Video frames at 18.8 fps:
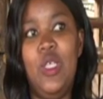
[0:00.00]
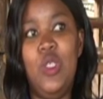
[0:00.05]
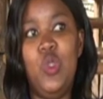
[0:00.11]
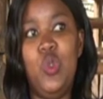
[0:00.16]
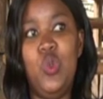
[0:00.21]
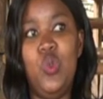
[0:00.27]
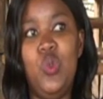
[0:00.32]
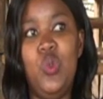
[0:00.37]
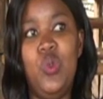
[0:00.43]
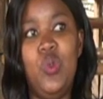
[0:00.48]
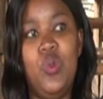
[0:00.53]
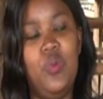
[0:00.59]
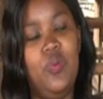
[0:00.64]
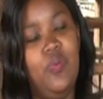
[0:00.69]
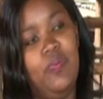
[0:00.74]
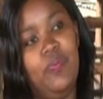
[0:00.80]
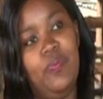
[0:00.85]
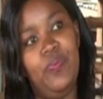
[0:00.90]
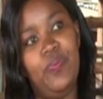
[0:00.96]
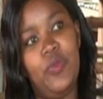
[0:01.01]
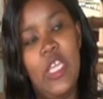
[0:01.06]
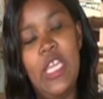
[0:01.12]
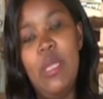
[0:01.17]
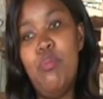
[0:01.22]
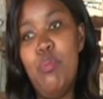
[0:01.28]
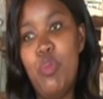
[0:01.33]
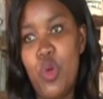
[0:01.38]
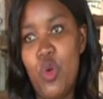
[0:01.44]
to
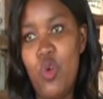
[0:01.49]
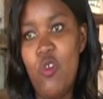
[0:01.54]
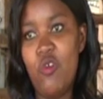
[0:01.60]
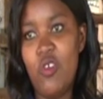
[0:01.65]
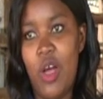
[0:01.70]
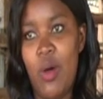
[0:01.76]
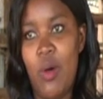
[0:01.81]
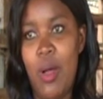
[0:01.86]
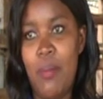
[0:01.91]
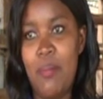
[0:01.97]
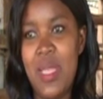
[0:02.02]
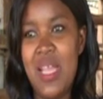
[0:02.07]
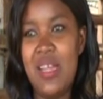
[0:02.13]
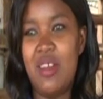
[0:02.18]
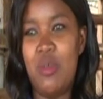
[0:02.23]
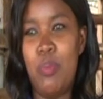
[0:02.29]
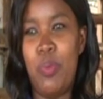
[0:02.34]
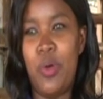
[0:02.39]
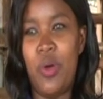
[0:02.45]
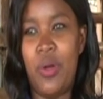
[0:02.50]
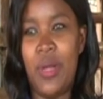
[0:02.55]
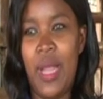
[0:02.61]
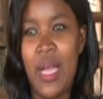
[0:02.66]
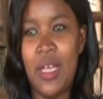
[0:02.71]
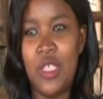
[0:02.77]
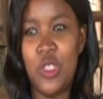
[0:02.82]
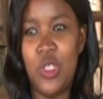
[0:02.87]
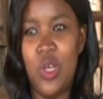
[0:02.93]
improve our milk
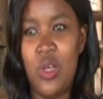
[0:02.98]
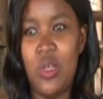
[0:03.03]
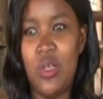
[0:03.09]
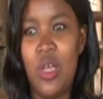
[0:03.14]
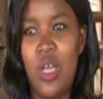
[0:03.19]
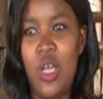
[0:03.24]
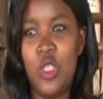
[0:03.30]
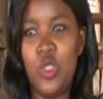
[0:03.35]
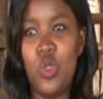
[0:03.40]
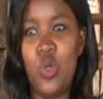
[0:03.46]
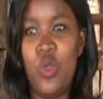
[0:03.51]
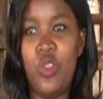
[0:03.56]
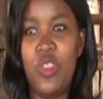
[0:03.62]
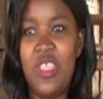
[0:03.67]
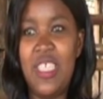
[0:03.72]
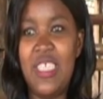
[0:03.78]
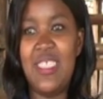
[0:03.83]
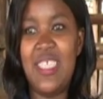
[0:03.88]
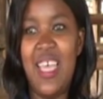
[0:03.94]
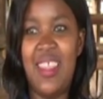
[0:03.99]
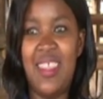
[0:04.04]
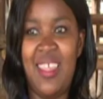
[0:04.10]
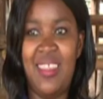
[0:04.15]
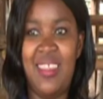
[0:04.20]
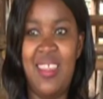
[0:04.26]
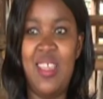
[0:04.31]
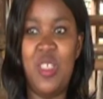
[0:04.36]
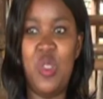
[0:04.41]
production. So these are the
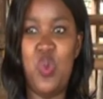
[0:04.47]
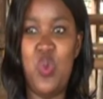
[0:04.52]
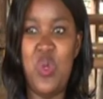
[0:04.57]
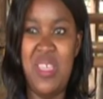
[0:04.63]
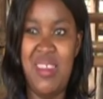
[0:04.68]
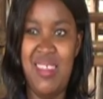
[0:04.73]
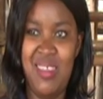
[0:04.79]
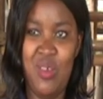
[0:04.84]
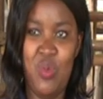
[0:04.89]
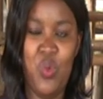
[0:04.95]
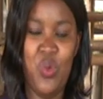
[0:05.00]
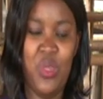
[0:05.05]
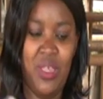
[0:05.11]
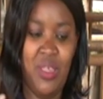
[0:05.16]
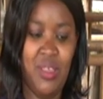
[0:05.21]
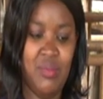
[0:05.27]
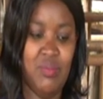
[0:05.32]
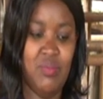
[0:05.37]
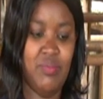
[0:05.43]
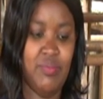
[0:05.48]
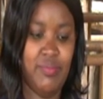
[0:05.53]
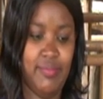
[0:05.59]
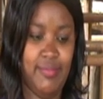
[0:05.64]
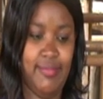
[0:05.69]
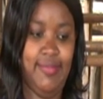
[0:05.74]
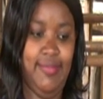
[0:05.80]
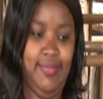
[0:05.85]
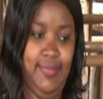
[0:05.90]
things we, we,
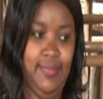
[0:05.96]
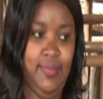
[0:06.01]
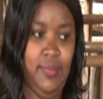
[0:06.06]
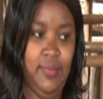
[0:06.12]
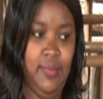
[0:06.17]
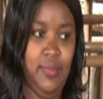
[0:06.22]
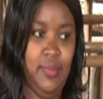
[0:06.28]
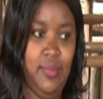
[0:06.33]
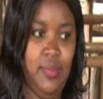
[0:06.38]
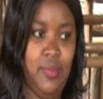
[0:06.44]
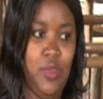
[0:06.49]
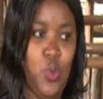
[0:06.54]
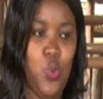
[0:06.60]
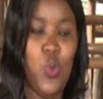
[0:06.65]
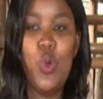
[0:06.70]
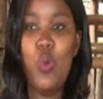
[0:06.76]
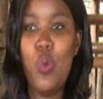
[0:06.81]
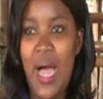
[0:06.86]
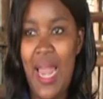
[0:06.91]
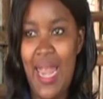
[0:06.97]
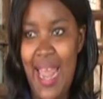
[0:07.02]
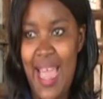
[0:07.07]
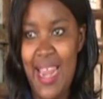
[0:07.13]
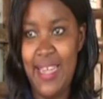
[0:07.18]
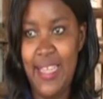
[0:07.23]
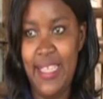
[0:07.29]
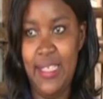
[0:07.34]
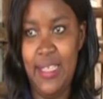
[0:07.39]
we were
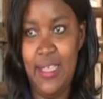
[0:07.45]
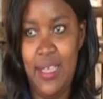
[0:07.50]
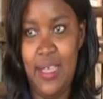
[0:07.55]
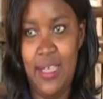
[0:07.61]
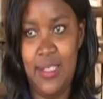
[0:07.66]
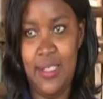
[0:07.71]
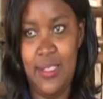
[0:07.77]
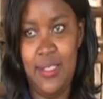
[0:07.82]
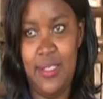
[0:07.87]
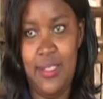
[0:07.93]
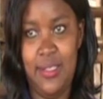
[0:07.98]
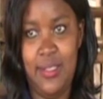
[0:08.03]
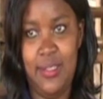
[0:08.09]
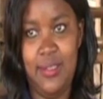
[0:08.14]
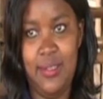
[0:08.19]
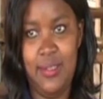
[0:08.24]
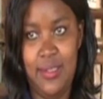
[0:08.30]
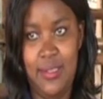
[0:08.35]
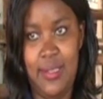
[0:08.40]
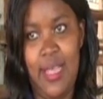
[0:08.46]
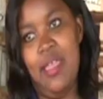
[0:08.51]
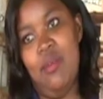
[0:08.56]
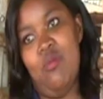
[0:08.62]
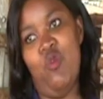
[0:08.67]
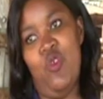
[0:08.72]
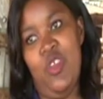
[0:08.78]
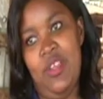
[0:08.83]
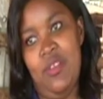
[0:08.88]
learning as
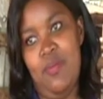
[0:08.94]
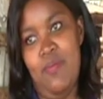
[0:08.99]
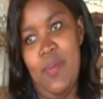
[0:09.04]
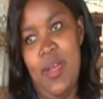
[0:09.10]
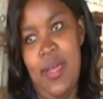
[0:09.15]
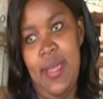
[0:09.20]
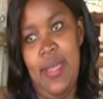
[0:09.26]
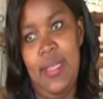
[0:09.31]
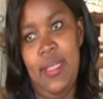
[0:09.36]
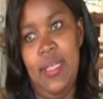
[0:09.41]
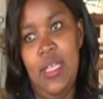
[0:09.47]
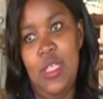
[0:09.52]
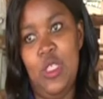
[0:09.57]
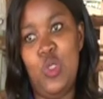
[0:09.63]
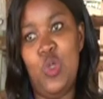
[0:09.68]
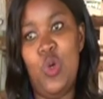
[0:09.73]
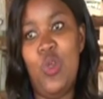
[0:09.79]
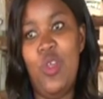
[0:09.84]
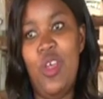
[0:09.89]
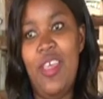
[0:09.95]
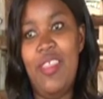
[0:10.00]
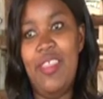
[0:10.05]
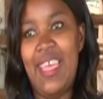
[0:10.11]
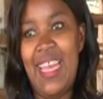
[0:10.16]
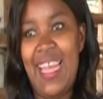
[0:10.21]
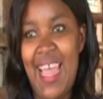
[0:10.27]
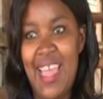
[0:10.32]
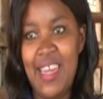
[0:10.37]
time went by. So
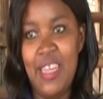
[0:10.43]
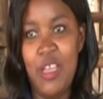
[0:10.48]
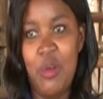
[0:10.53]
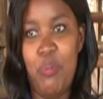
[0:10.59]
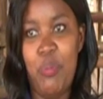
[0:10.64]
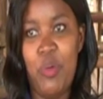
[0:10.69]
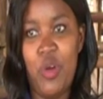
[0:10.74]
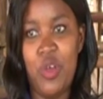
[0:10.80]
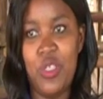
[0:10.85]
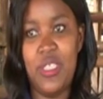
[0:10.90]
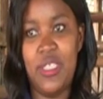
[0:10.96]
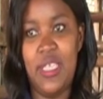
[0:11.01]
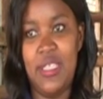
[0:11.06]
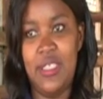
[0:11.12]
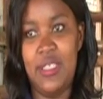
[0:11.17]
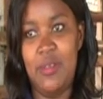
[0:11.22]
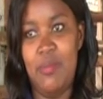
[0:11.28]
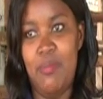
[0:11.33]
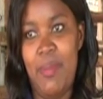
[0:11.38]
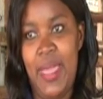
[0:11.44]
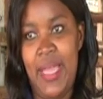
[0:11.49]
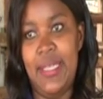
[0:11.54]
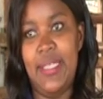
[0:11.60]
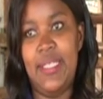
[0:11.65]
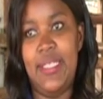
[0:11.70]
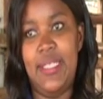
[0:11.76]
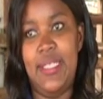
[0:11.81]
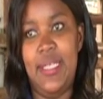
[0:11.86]
the learning process
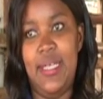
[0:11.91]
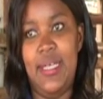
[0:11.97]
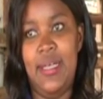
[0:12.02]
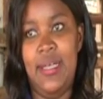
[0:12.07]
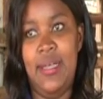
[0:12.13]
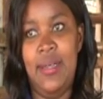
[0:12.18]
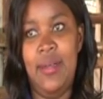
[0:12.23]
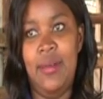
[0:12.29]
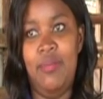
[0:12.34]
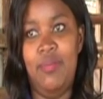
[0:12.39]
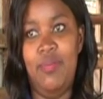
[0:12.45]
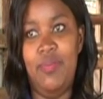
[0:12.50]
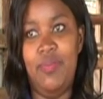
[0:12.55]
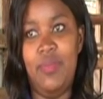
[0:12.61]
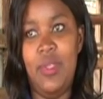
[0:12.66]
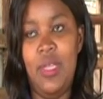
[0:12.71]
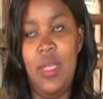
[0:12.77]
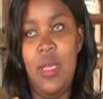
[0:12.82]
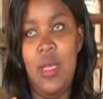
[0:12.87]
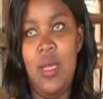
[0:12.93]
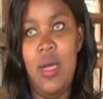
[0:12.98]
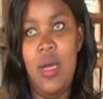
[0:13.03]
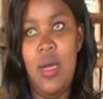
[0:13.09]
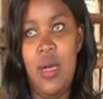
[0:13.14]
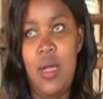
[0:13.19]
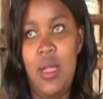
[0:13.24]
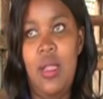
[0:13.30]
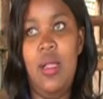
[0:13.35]
meant um,
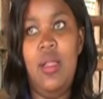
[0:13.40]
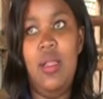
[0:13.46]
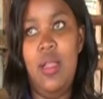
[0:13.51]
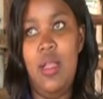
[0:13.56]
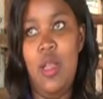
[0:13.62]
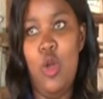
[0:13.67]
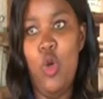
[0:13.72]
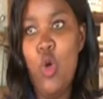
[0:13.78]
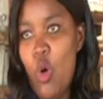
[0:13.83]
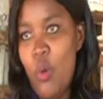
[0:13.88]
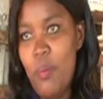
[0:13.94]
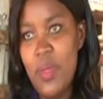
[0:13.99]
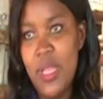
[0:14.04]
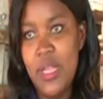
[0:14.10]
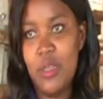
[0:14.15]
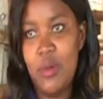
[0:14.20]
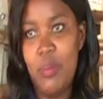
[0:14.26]
uh, low milk